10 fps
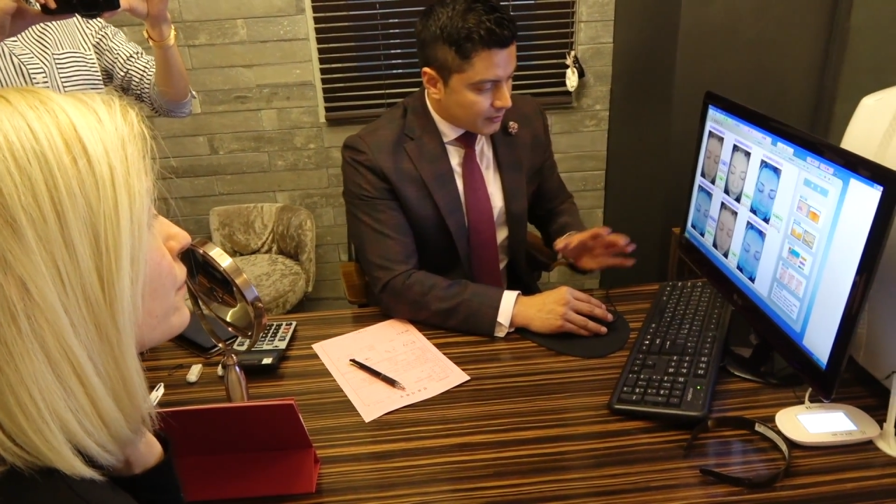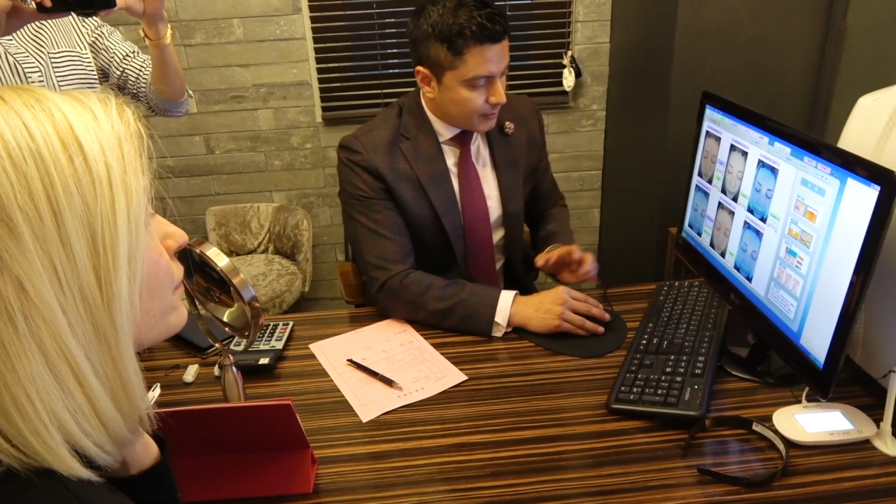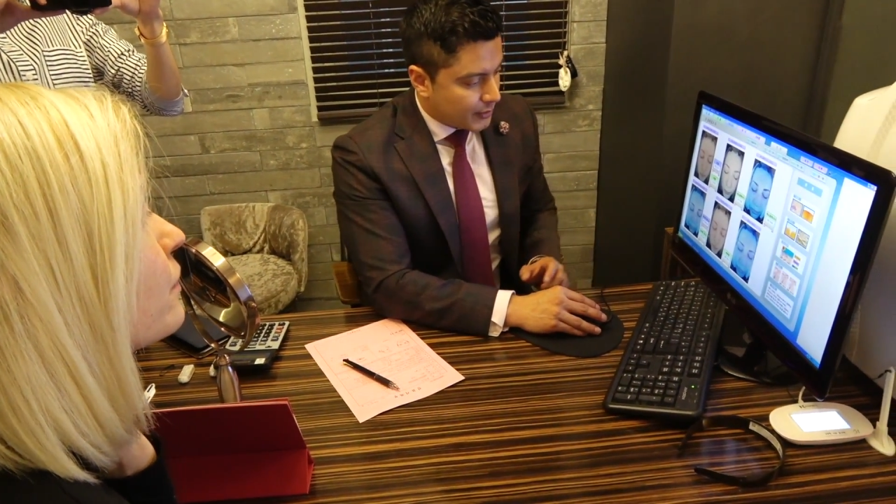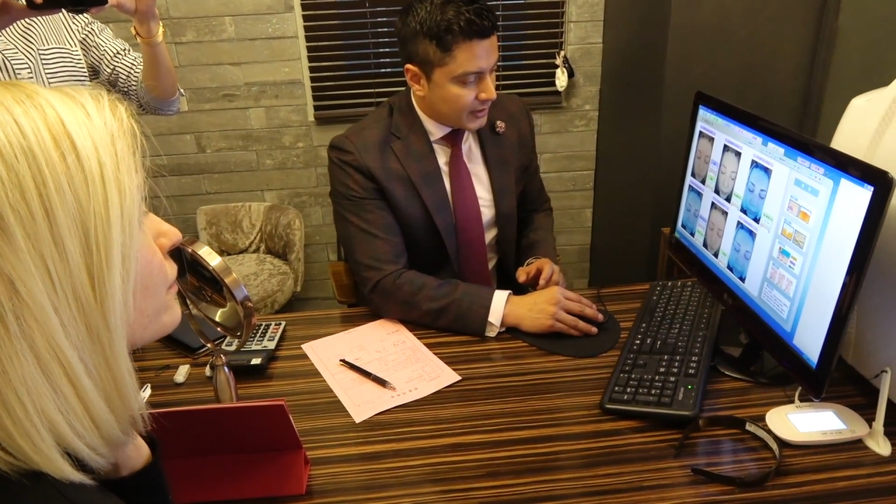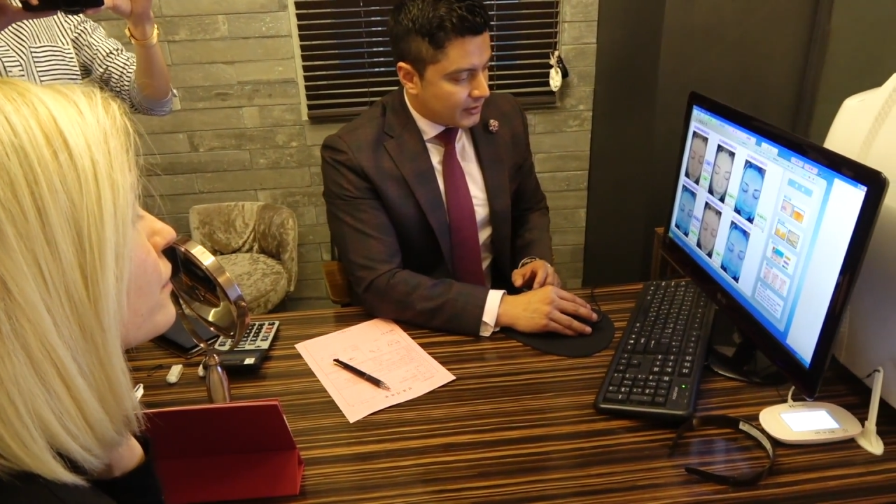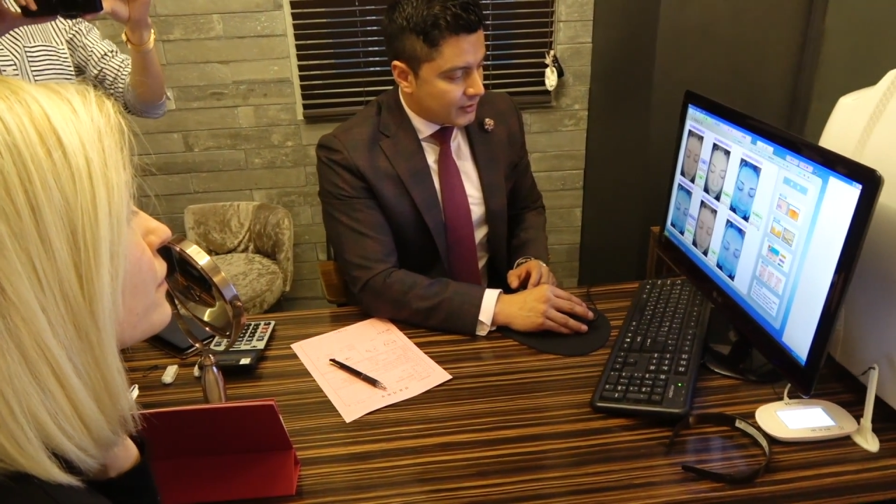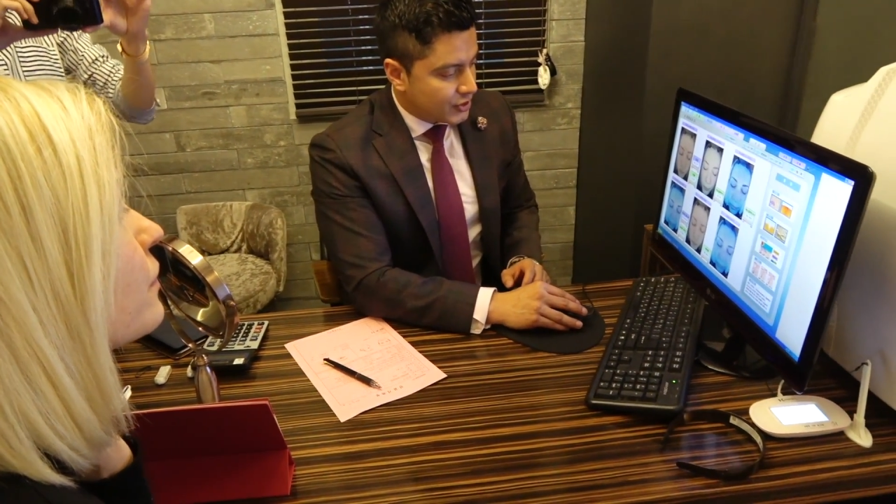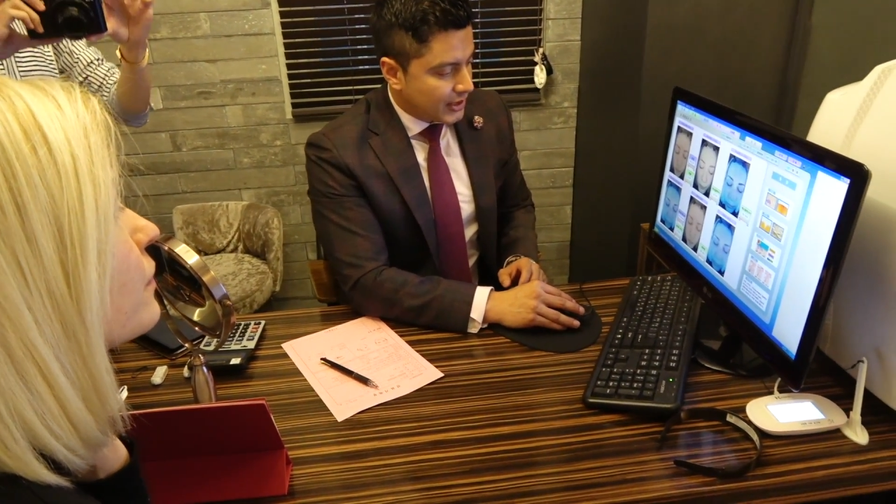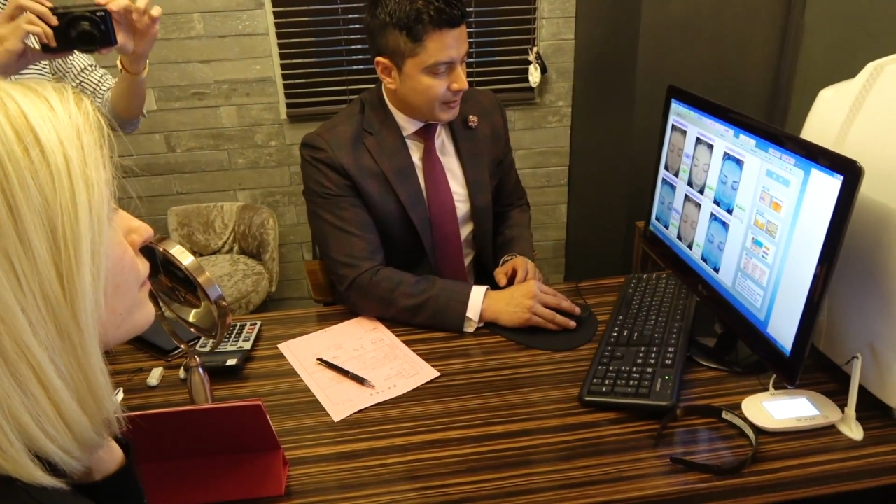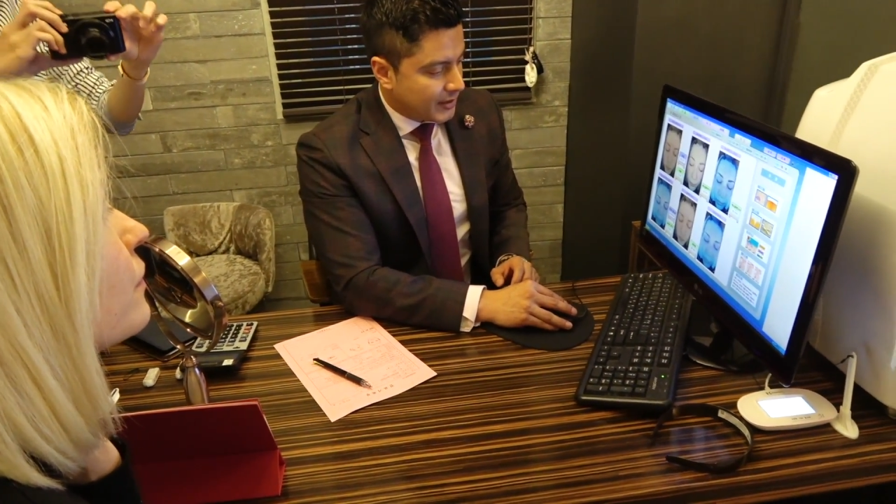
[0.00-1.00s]
in pretty good
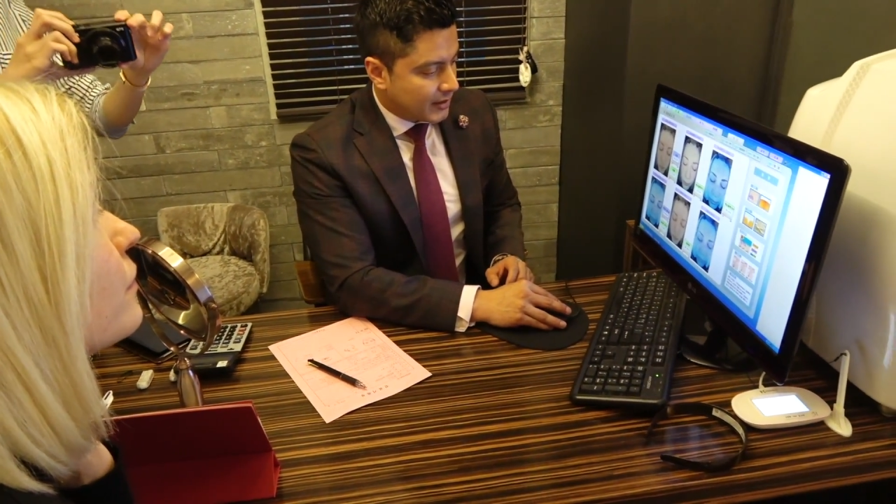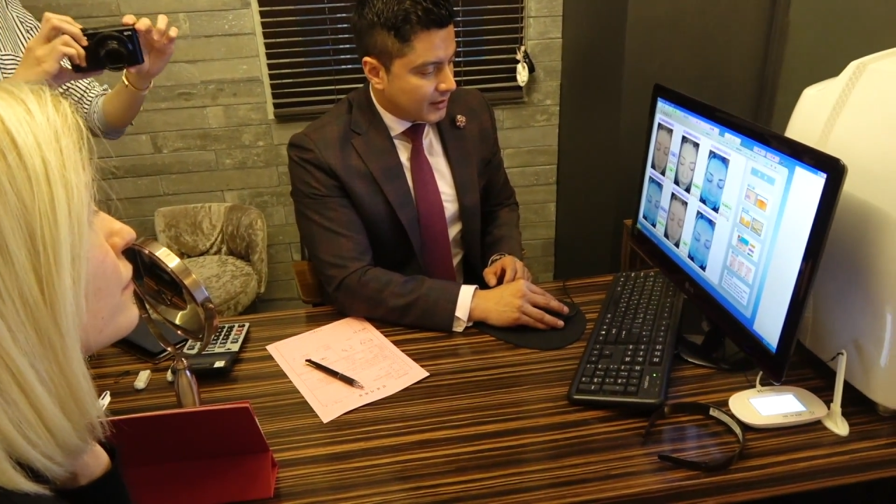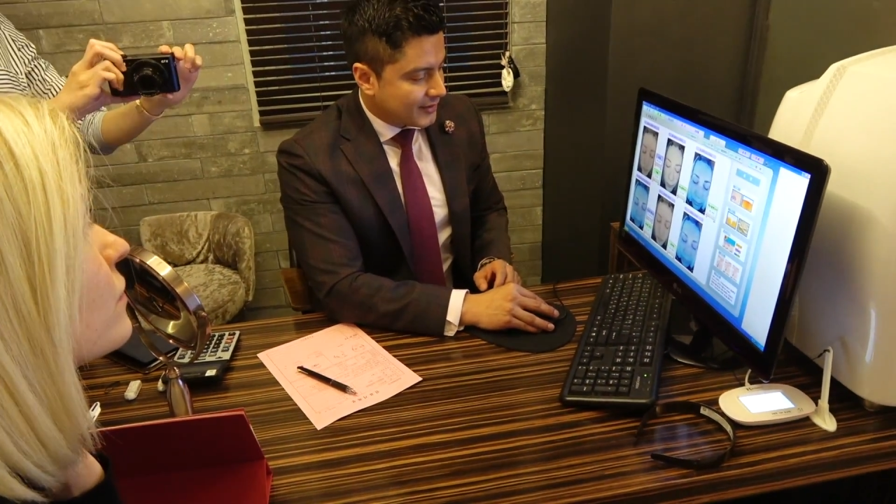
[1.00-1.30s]
shape here.